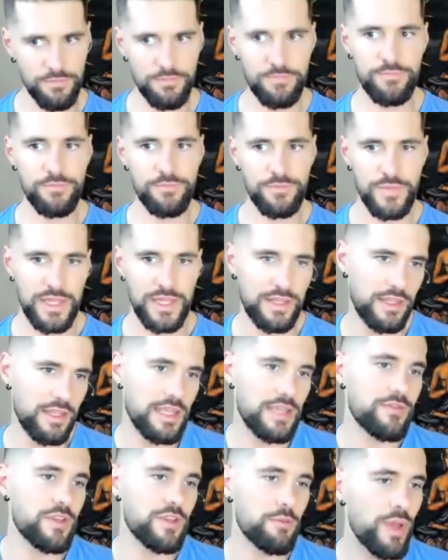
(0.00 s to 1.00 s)
and
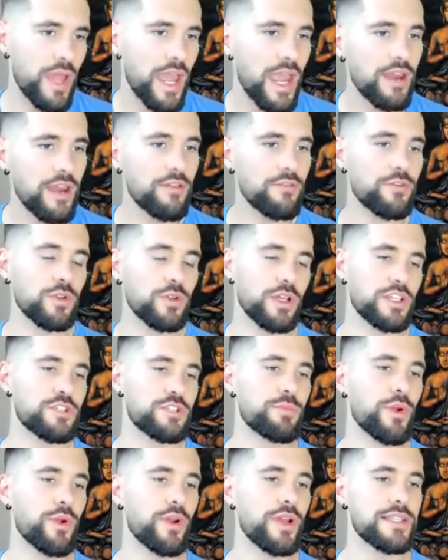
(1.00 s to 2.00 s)
even the painful
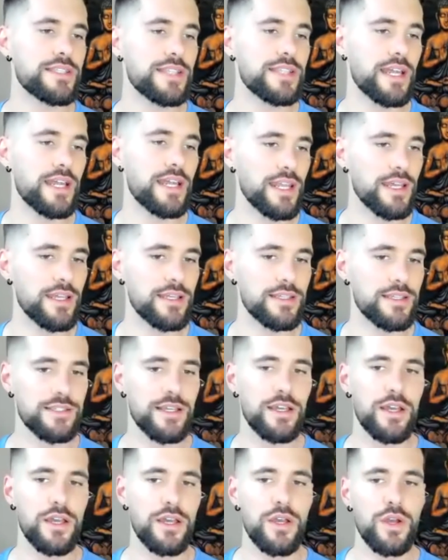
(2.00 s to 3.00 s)
experience that it is
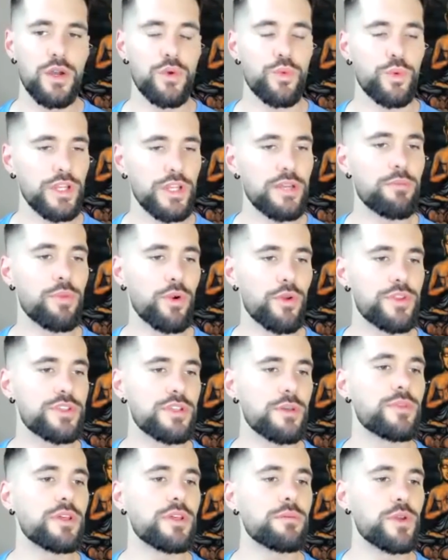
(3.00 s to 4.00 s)
really birth
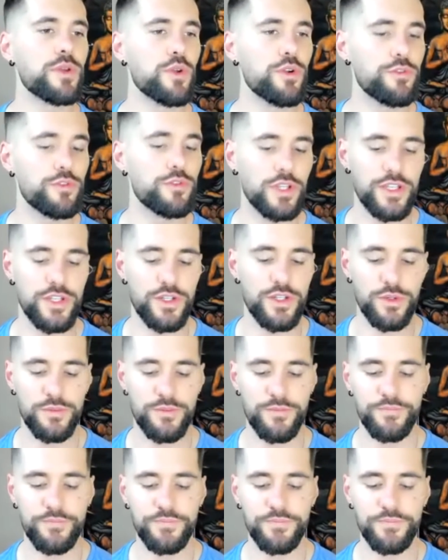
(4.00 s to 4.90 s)
something beautiful in you